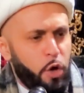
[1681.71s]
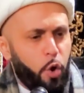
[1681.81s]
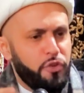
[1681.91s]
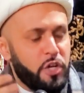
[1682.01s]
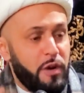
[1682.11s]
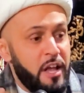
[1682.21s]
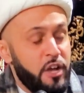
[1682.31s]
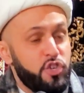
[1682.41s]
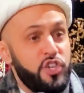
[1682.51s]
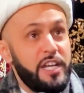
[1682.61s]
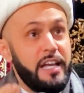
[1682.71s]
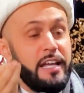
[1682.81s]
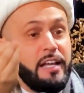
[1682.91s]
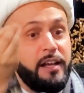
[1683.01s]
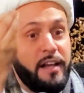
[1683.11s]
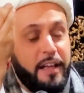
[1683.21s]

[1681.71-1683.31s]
going to hold a grudge. She